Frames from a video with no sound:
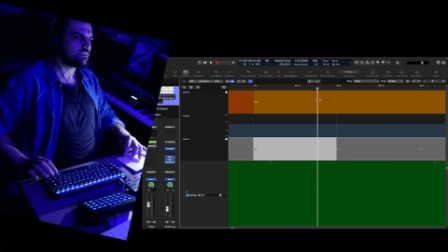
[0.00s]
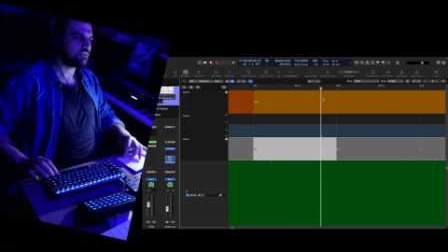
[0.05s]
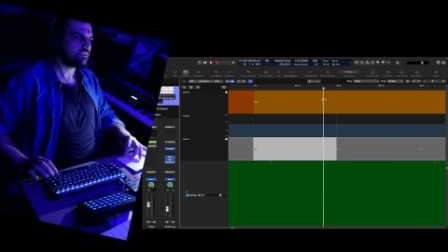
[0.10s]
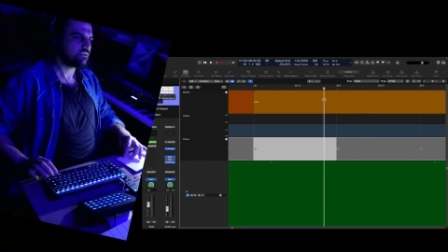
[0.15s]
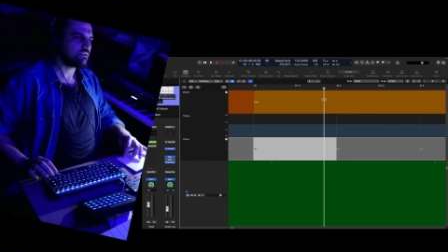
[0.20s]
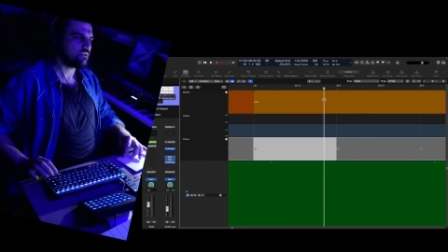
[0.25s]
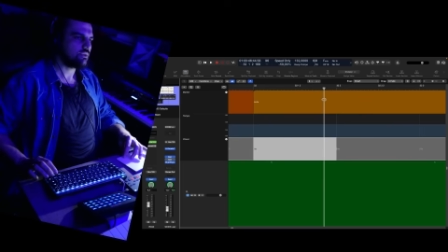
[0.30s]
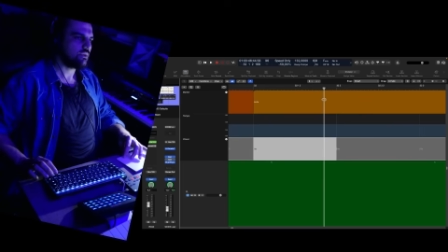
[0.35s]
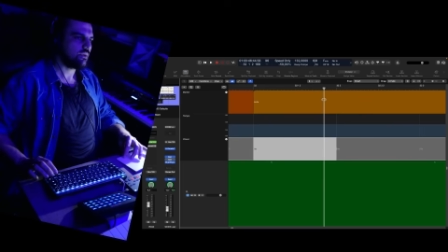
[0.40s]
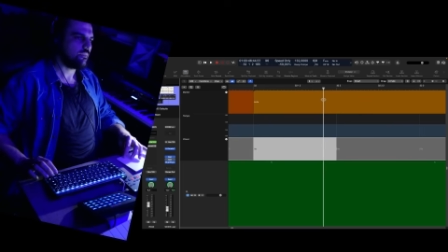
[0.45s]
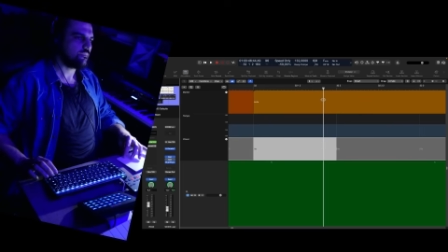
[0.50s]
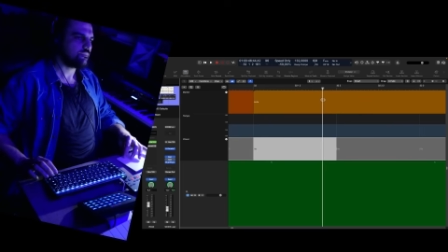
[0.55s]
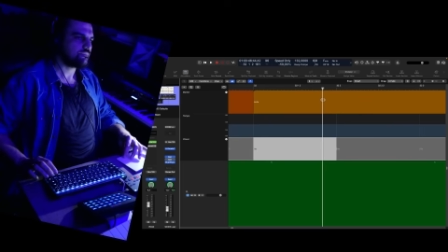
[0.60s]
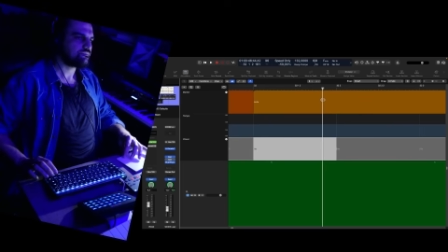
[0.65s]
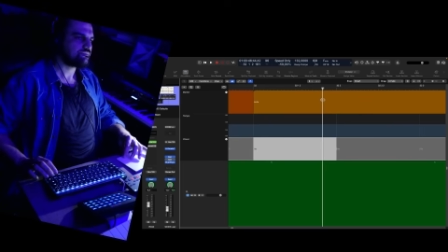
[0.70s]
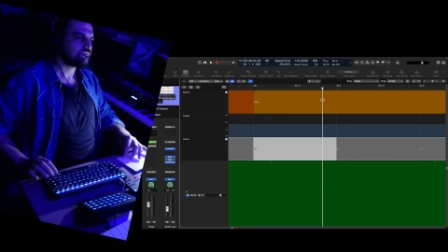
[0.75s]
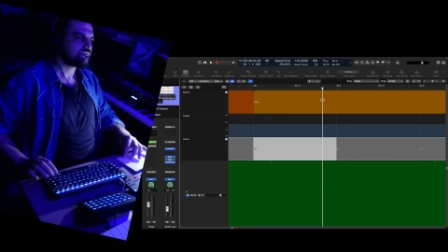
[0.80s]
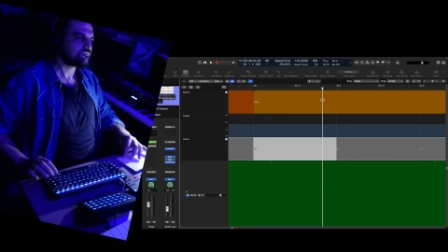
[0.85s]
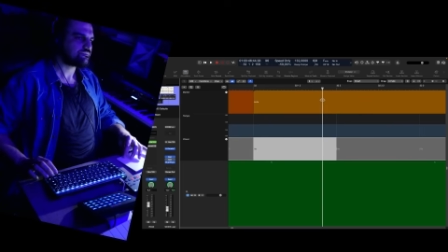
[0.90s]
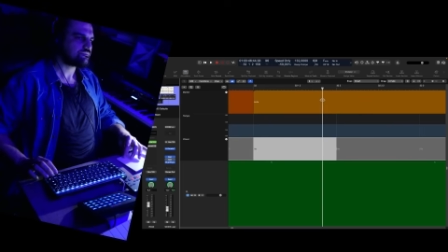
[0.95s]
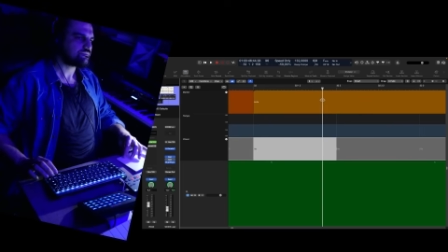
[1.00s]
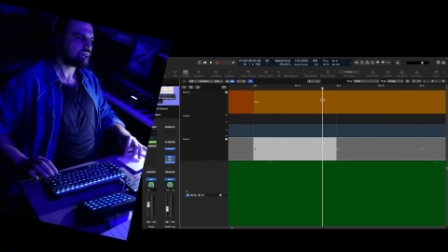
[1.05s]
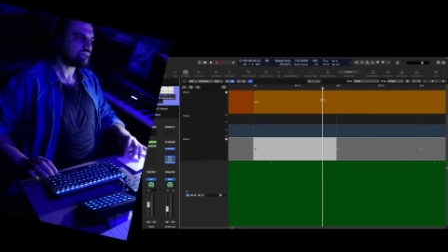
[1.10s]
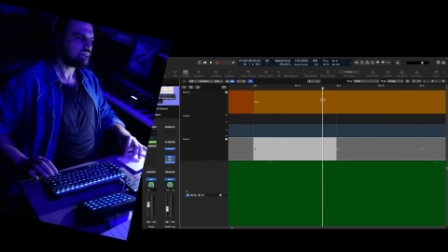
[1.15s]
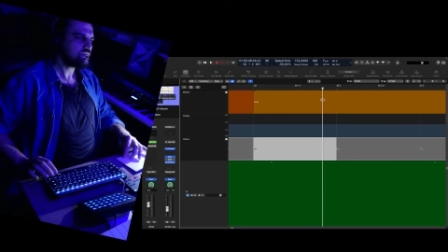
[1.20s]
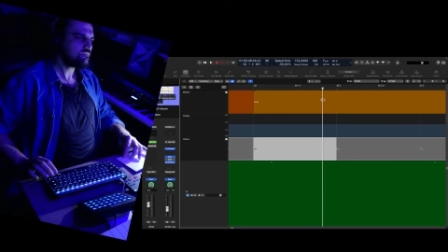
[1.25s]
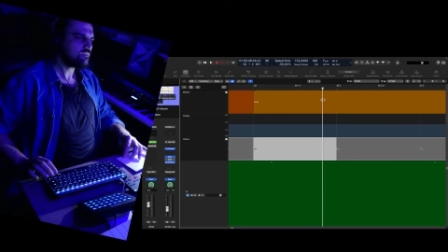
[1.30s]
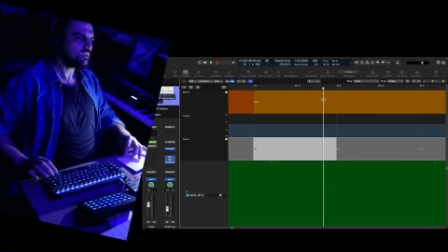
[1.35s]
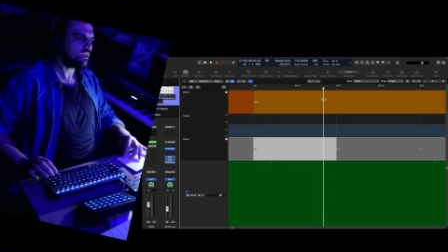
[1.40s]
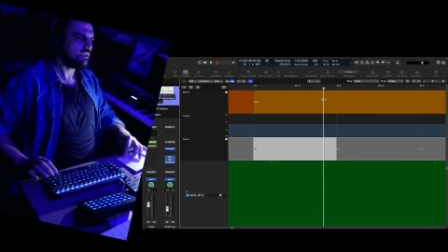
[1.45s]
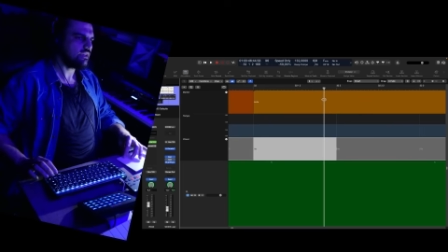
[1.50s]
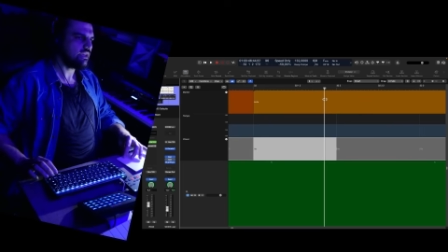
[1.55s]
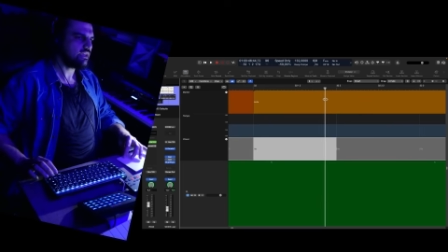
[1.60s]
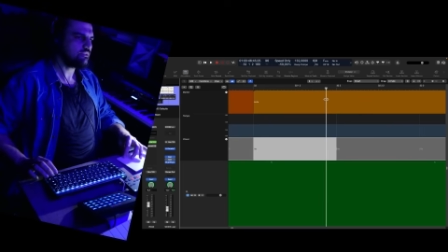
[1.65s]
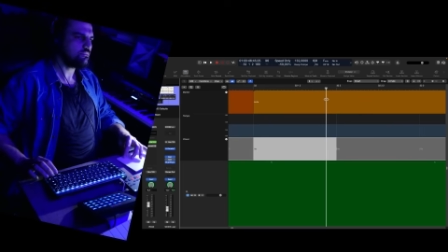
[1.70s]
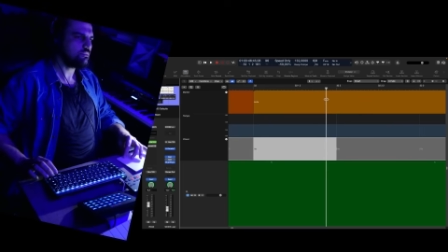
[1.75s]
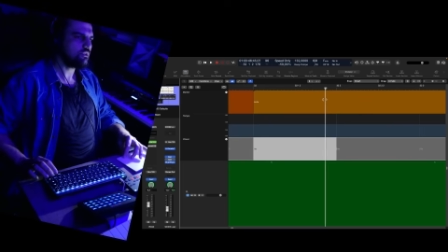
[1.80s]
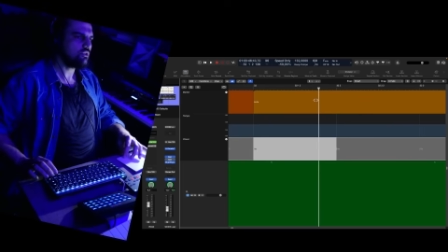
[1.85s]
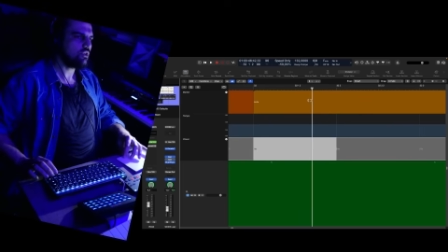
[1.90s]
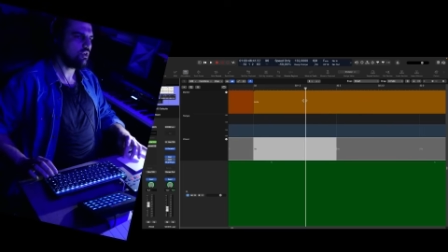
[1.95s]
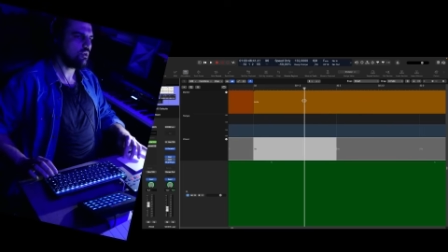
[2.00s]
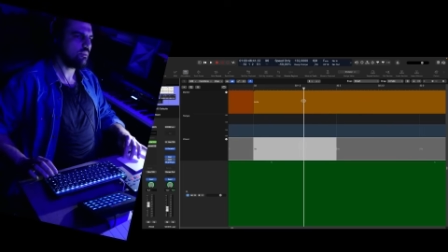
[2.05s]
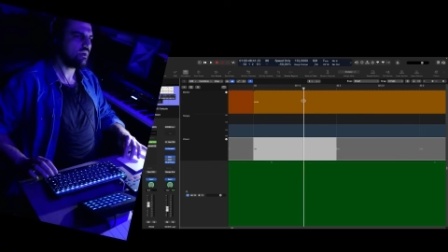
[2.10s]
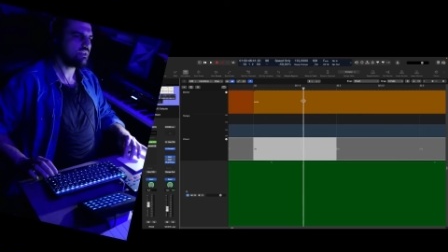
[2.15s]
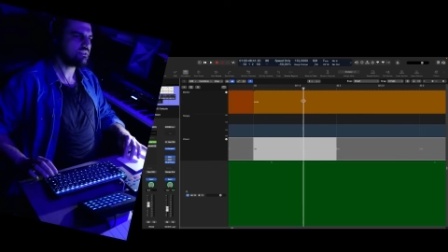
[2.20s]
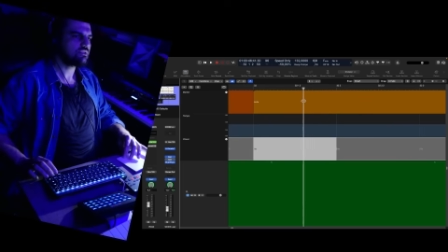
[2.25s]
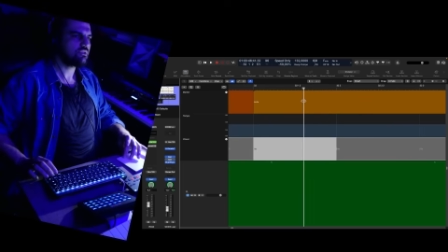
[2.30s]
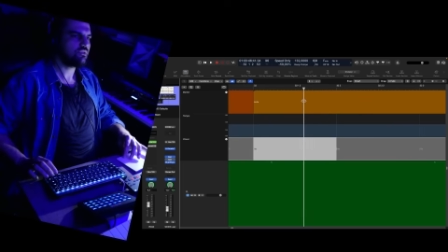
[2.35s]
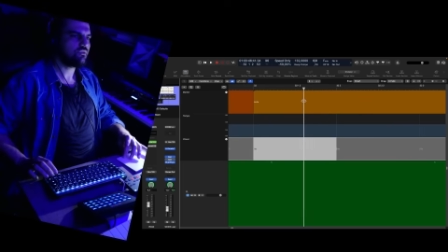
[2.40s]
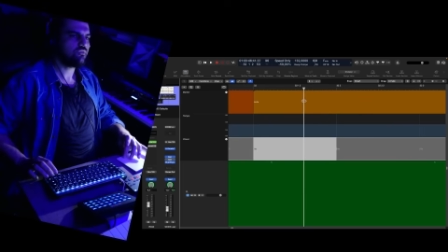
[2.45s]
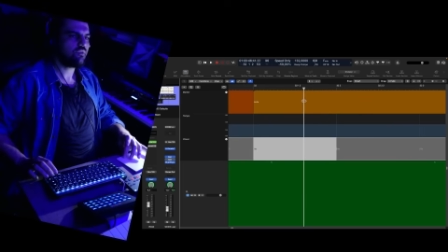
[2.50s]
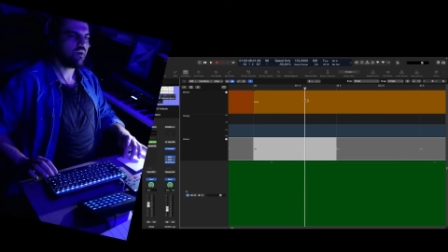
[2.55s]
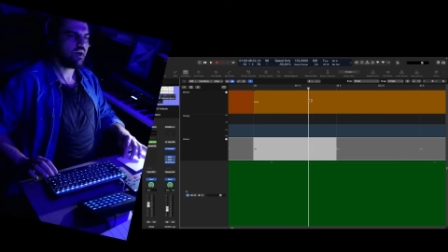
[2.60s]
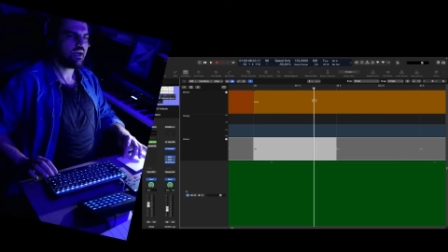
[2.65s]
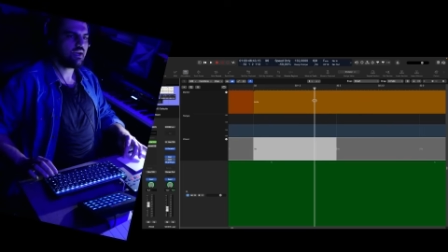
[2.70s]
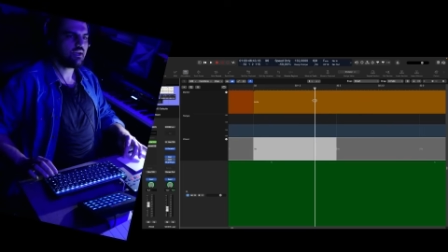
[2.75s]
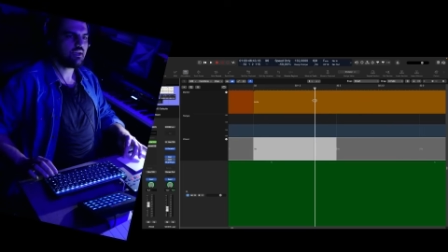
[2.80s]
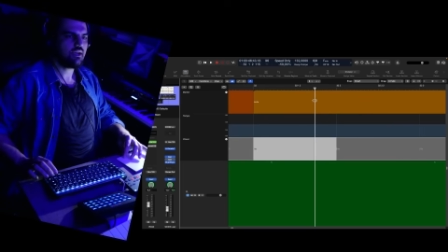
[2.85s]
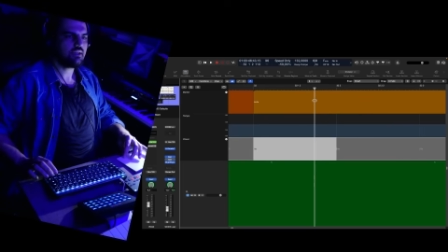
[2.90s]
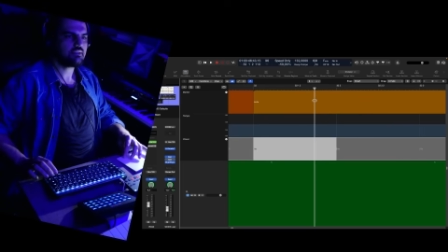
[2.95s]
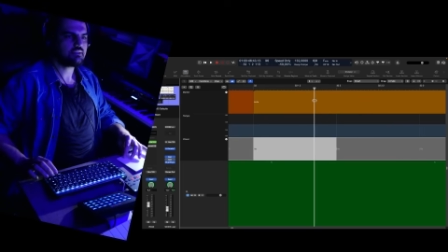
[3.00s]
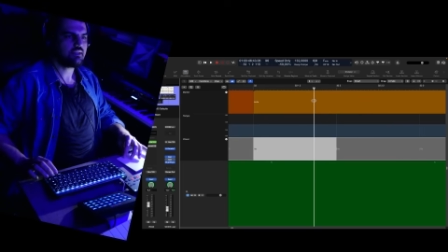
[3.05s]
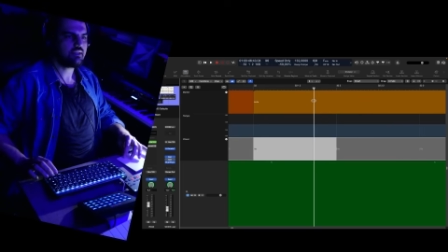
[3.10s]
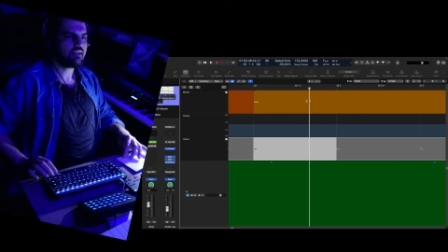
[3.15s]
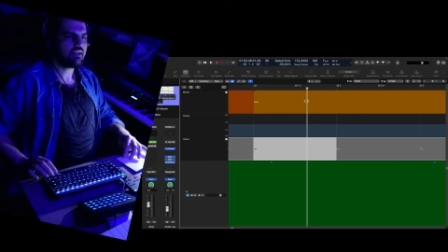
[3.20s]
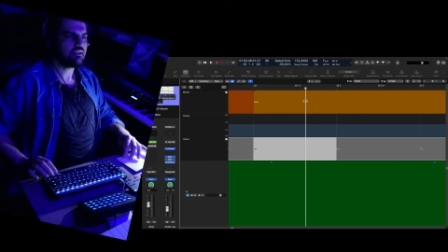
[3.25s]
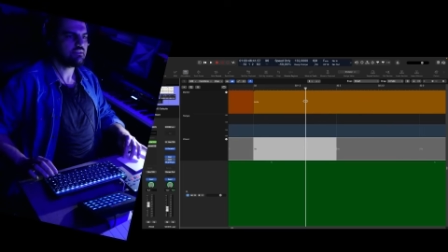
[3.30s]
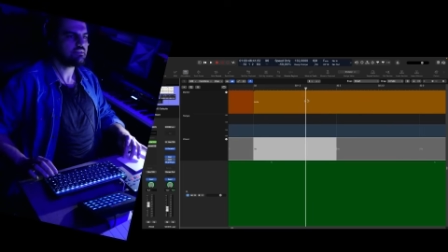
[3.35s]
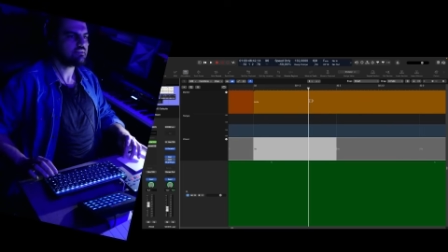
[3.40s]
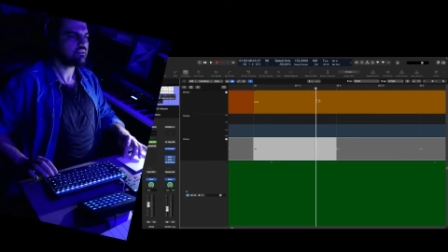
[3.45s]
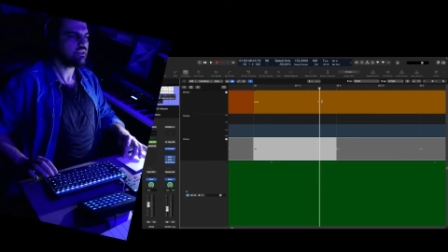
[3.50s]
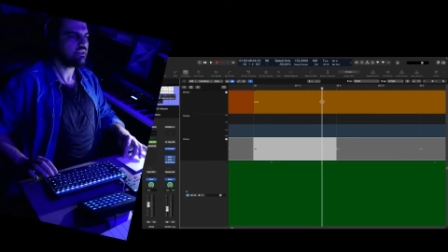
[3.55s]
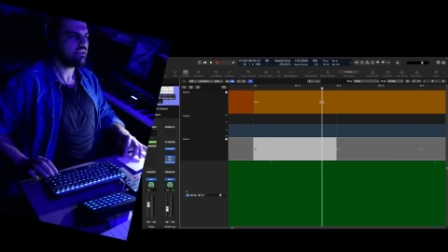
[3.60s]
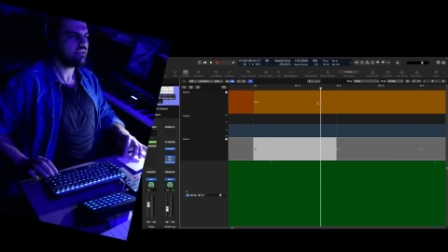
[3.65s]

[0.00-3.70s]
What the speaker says: So let me know. But so far as I can say,